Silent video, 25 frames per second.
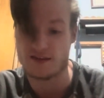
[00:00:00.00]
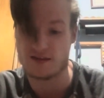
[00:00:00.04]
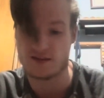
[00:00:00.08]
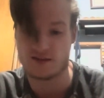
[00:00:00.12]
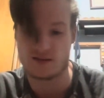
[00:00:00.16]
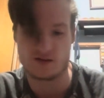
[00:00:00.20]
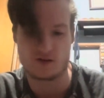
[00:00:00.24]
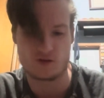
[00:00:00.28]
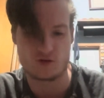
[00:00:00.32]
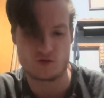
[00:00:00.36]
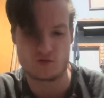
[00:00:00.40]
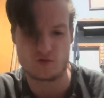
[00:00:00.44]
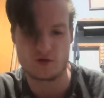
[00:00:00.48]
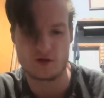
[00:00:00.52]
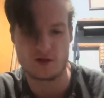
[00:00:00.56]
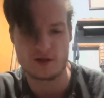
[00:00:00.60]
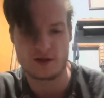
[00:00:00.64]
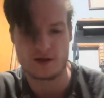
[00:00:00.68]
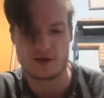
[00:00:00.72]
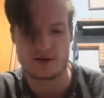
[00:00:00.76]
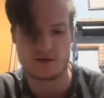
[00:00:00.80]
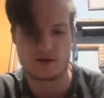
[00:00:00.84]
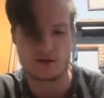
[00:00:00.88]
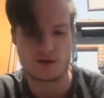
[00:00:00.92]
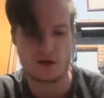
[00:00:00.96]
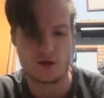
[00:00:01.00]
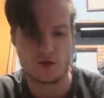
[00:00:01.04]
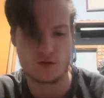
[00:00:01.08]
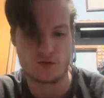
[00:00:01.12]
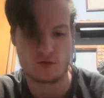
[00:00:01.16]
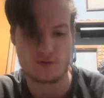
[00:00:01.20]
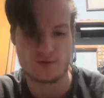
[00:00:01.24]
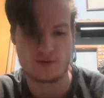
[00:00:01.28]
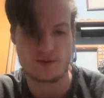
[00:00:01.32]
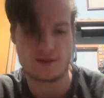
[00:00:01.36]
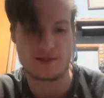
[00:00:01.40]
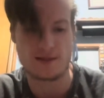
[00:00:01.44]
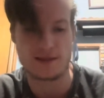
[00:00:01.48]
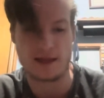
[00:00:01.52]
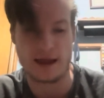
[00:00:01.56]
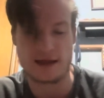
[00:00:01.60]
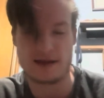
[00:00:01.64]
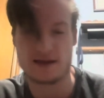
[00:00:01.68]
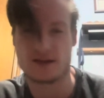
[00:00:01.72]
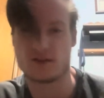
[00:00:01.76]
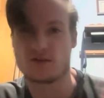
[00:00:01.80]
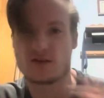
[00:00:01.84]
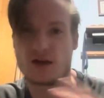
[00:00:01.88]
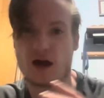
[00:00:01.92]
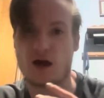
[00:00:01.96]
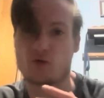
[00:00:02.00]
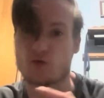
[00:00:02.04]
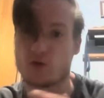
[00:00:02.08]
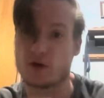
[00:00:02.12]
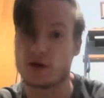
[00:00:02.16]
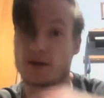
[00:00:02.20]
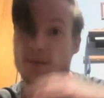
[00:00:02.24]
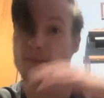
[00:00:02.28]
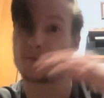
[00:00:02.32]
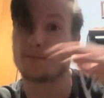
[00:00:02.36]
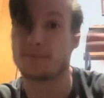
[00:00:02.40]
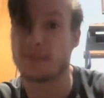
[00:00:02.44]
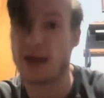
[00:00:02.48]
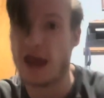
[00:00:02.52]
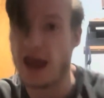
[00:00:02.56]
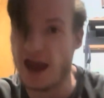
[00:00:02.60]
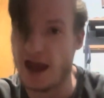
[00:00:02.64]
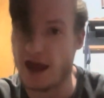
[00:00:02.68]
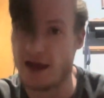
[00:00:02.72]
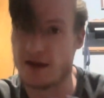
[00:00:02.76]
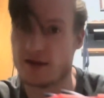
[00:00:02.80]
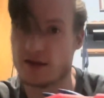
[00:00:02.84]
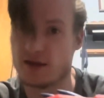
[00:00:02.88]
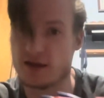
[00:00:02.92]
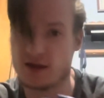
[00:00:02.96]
There's really no, like, it's not really bad,